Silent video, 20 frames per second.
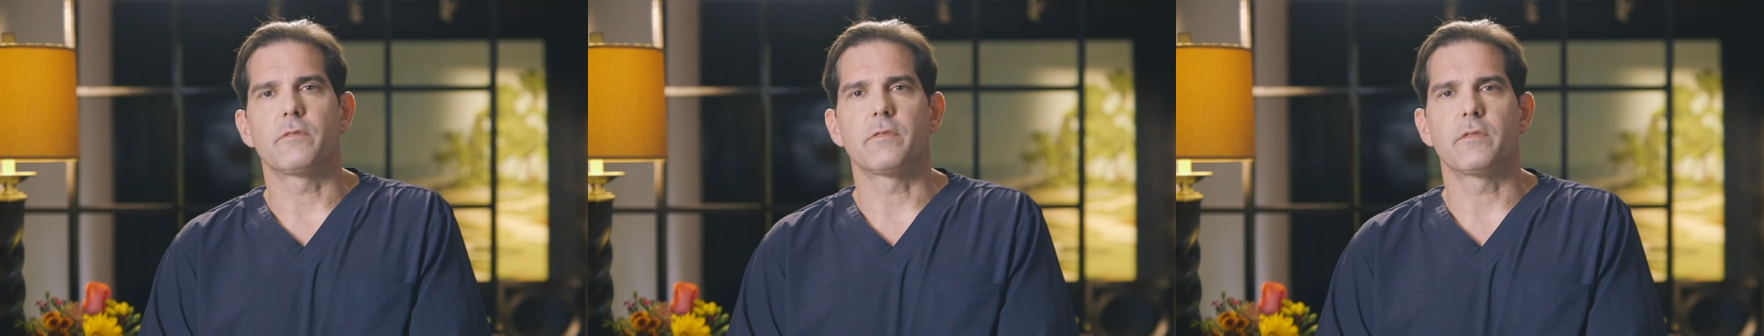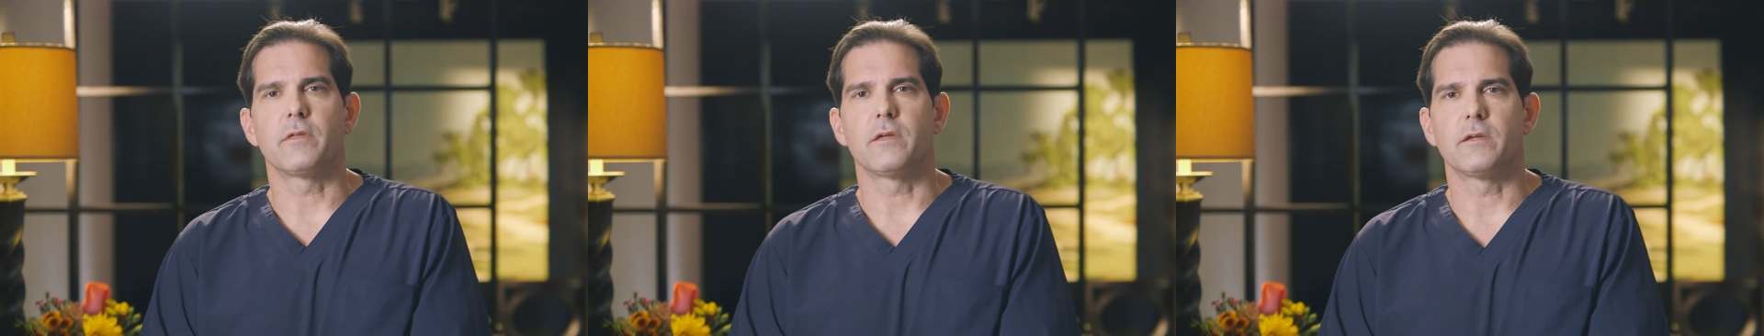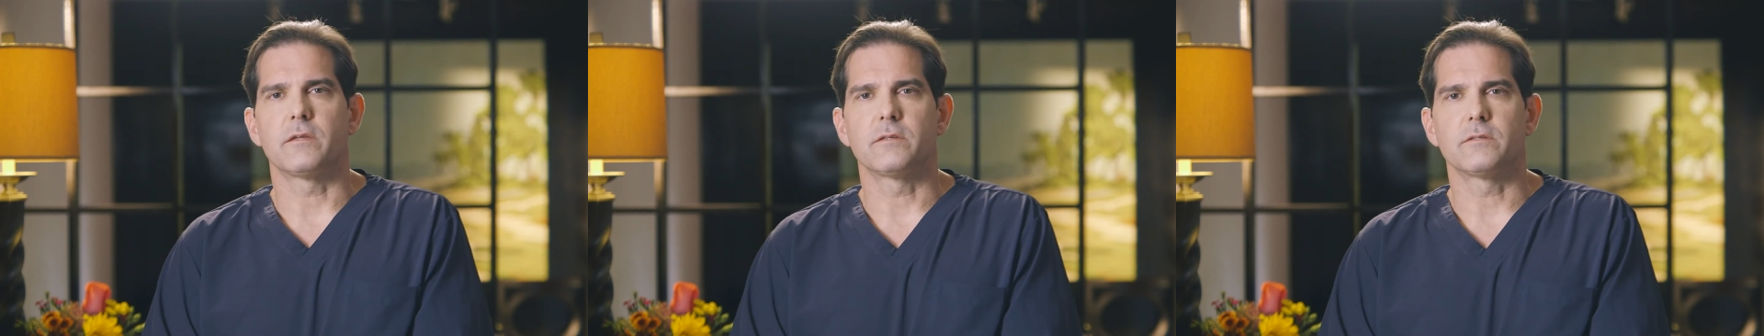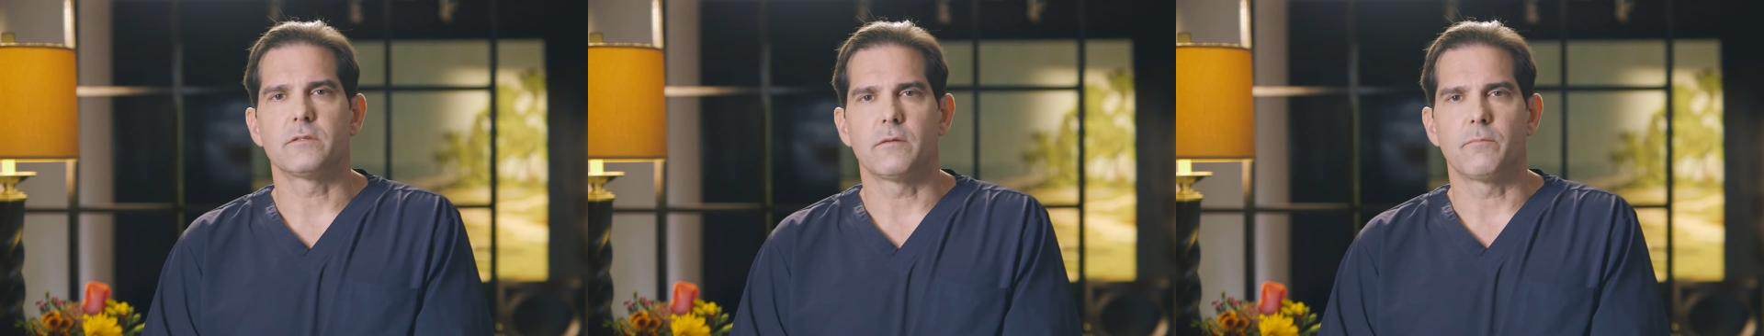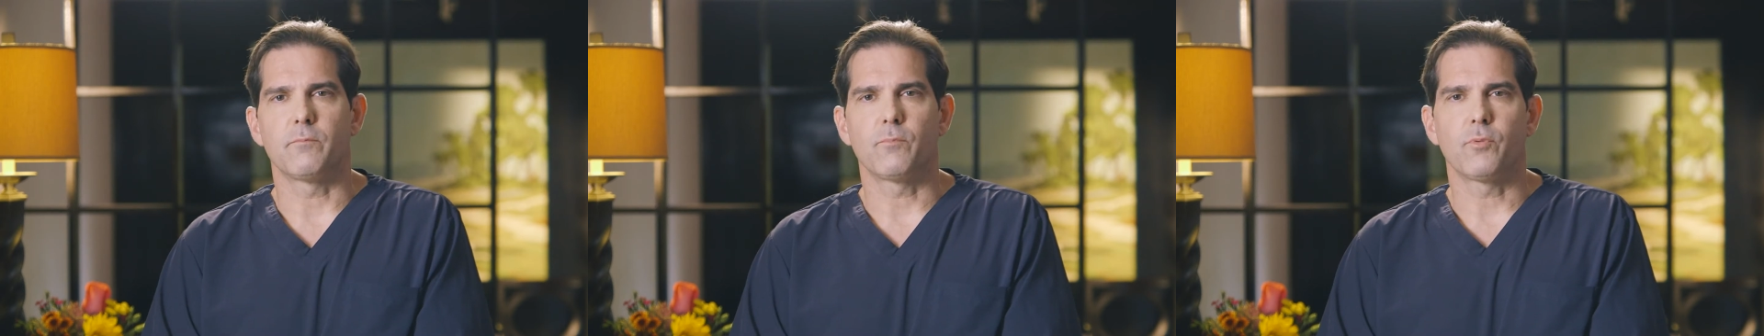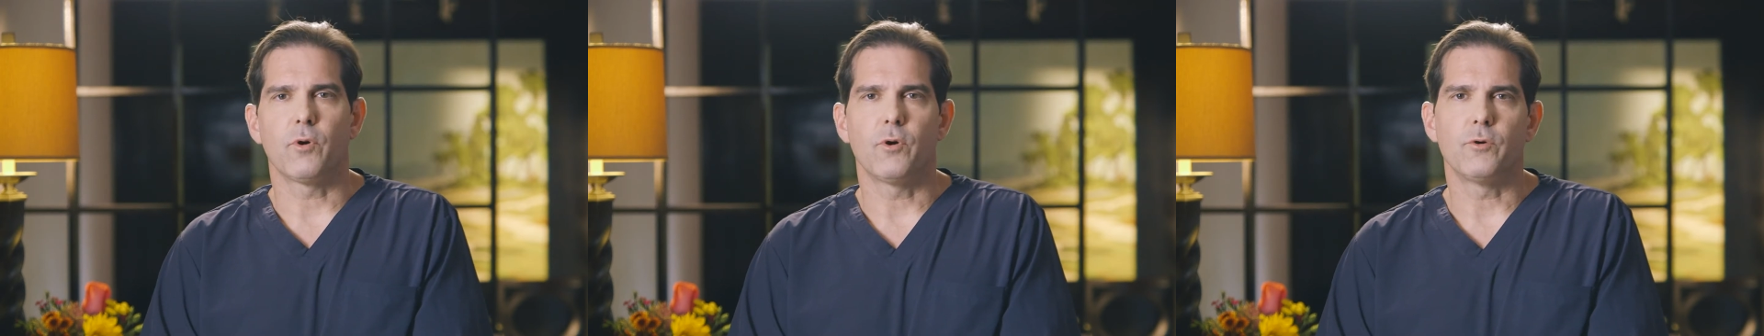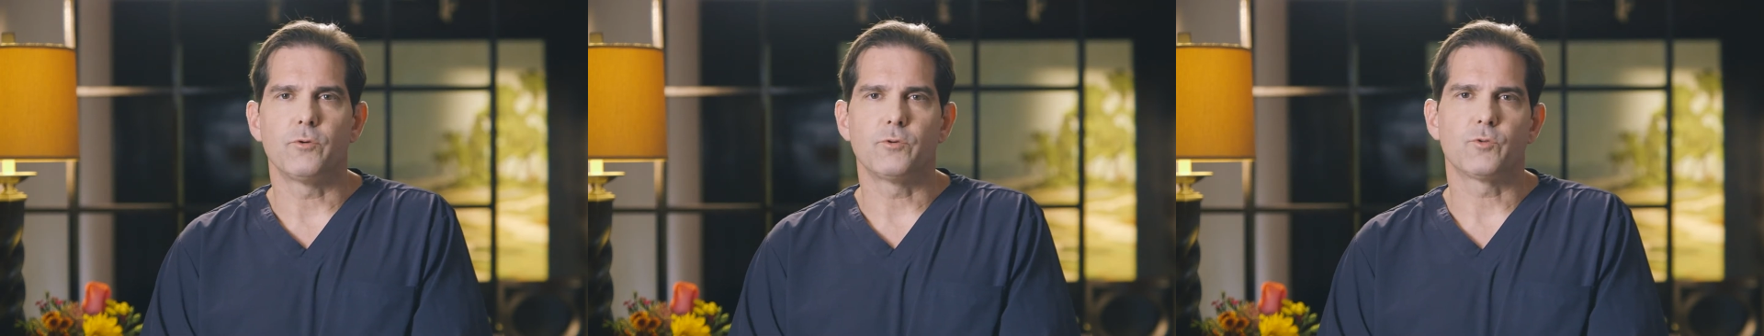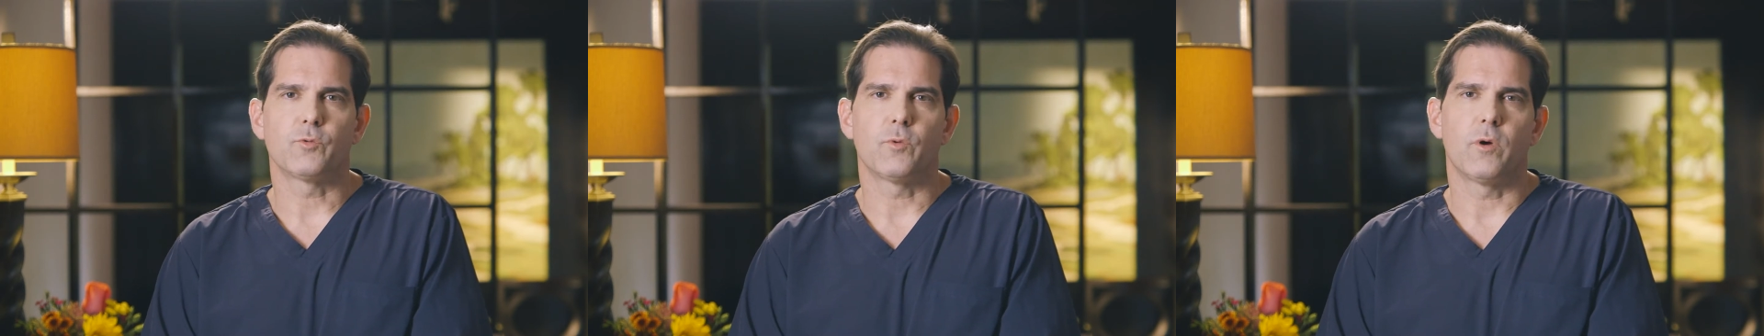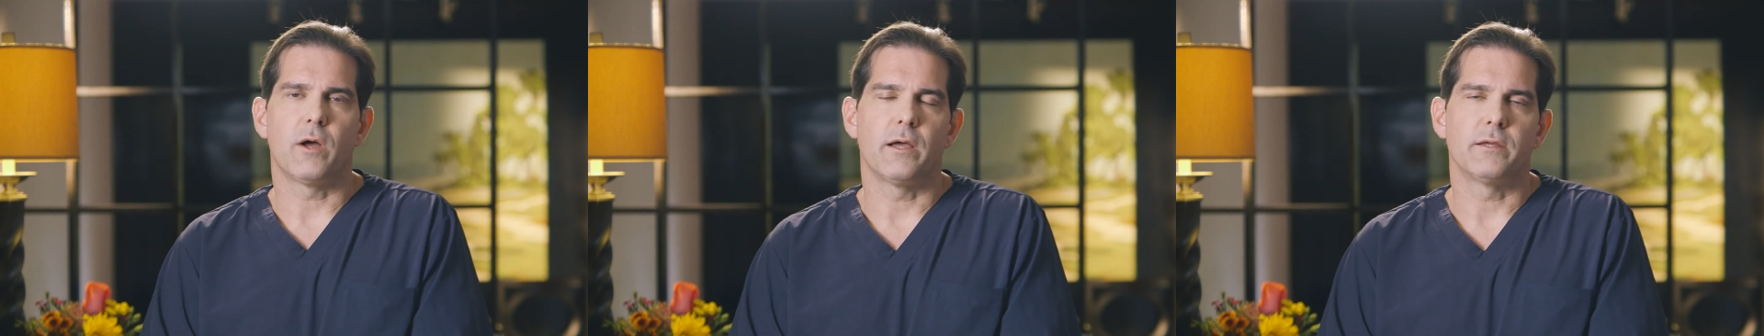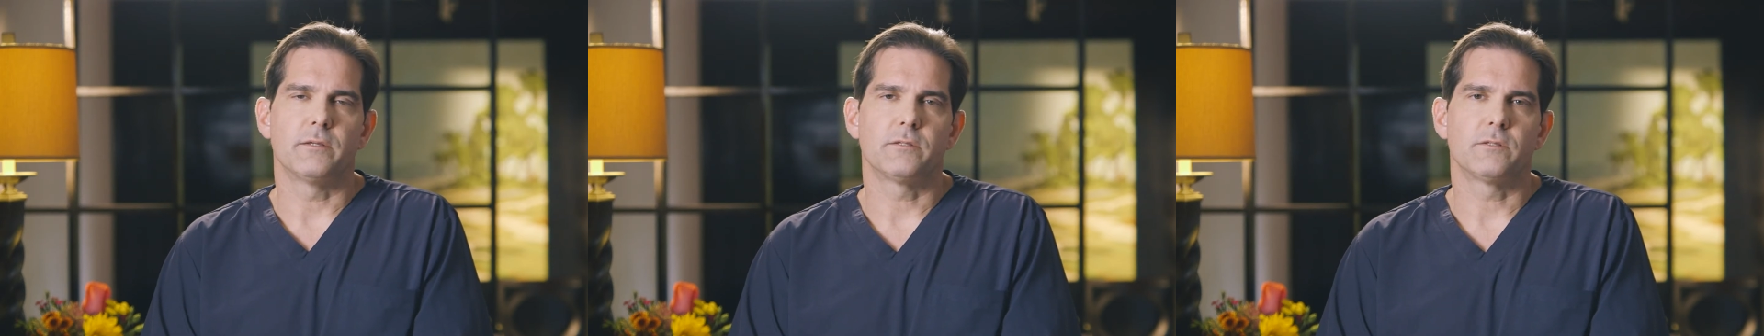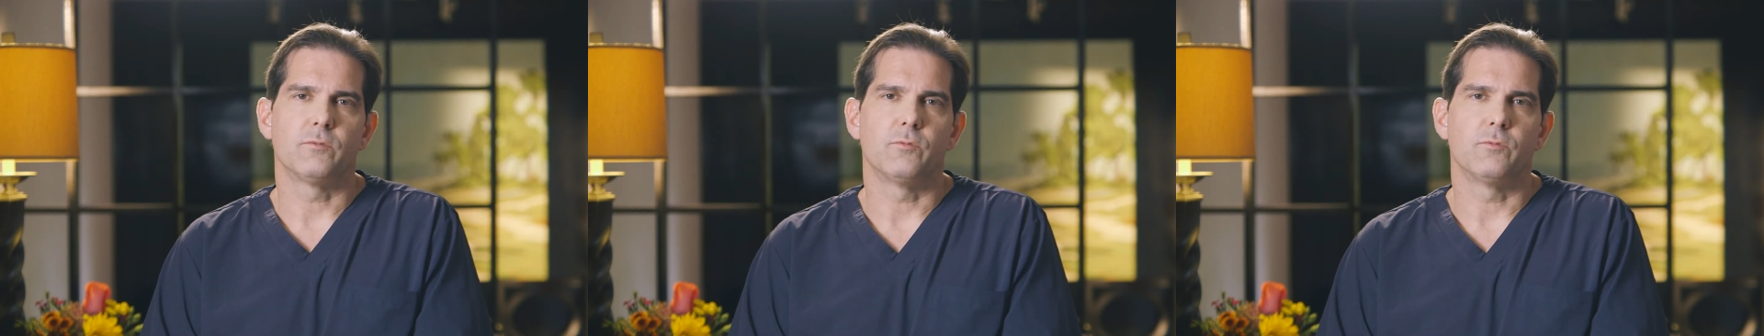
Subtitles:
things approach-wise